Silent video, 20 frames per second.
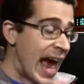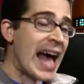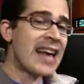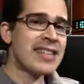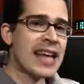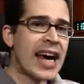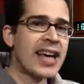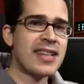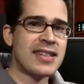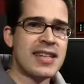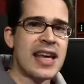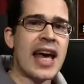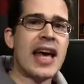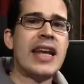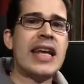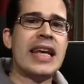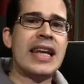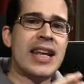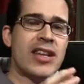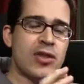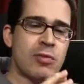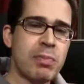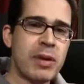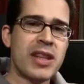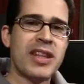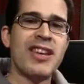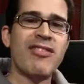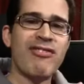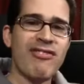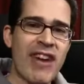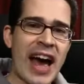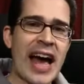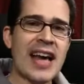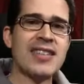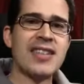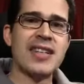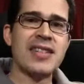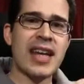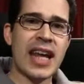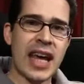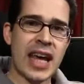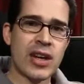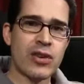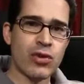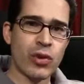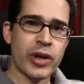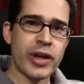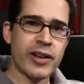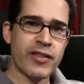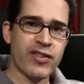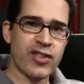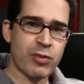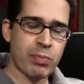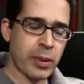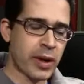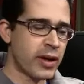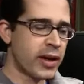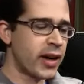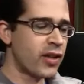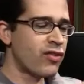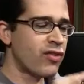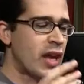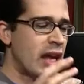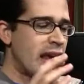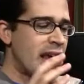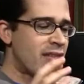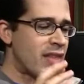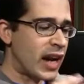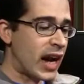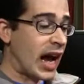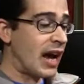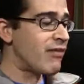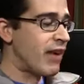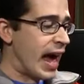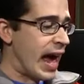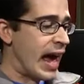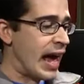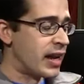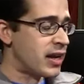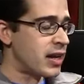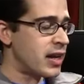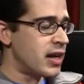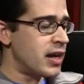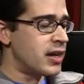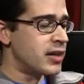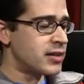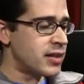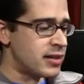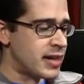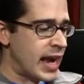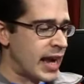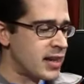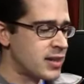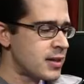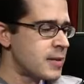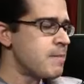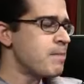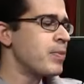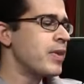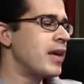As I said, it has been the fastest Android experience that I've had to date.